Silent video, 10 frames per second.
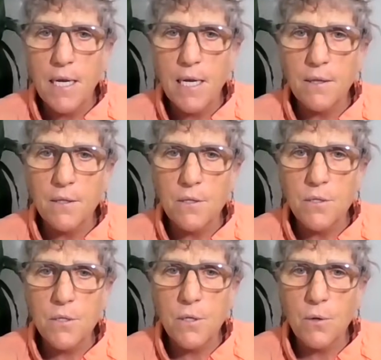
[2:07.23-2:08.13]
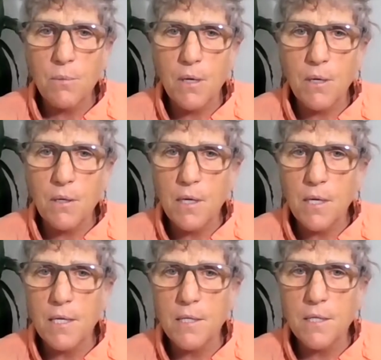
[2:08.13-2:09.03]
and the stoma
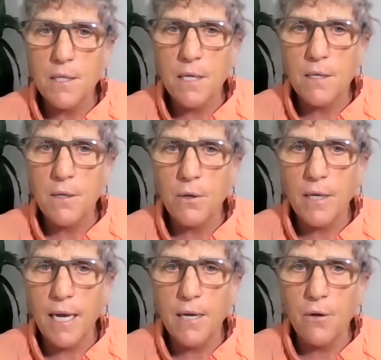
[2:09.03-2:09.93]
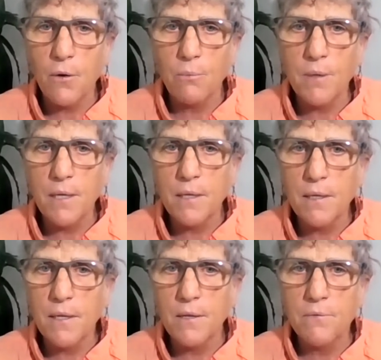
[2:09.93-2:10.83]
is the gate
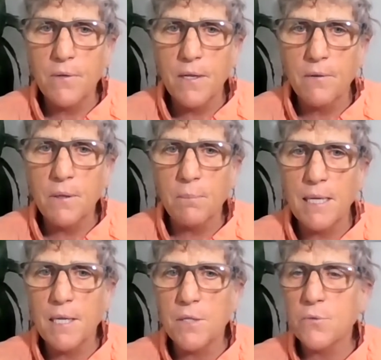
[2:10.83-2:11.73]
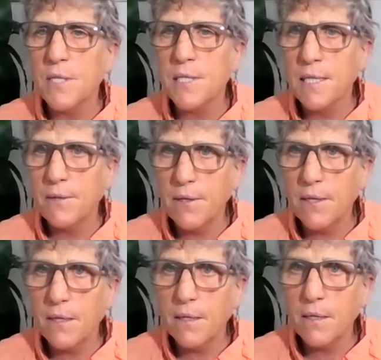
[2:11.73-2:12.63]
opening if the plant's
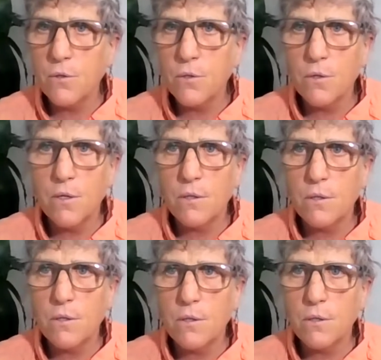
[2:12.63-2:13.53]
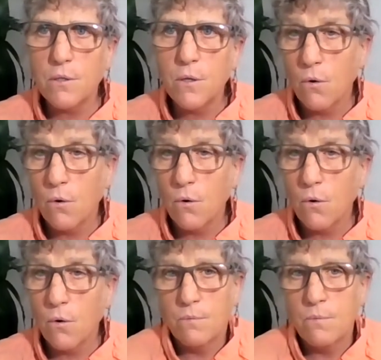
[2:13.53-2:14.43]
receiving nutrients
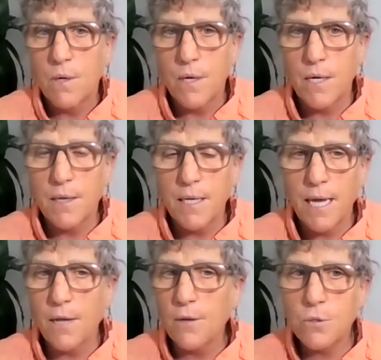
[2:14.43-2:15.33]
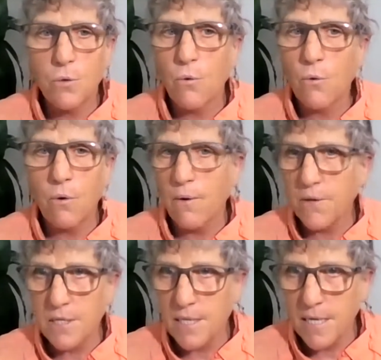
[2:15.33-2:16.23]
or anything else, or
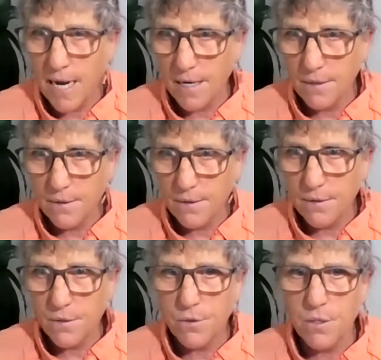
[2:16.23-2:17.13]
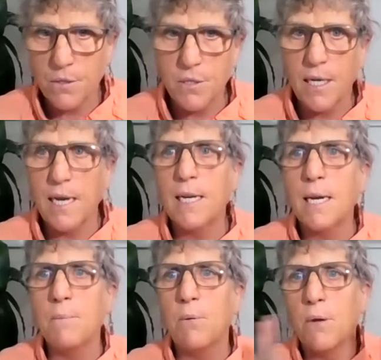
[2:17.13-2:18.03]
it's not. So there's a
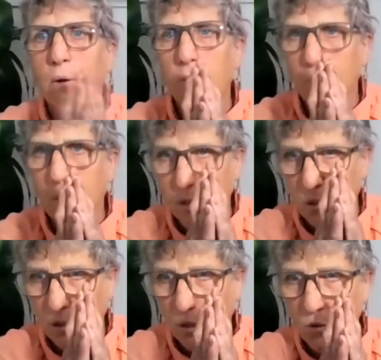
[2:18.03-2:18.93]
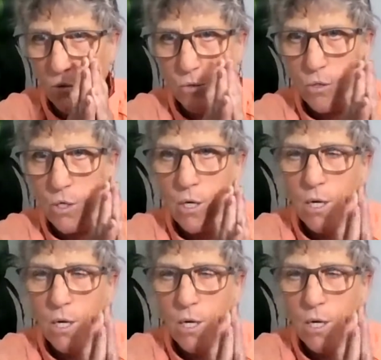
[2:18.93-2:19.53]
gatekeeper there, and when it's closed,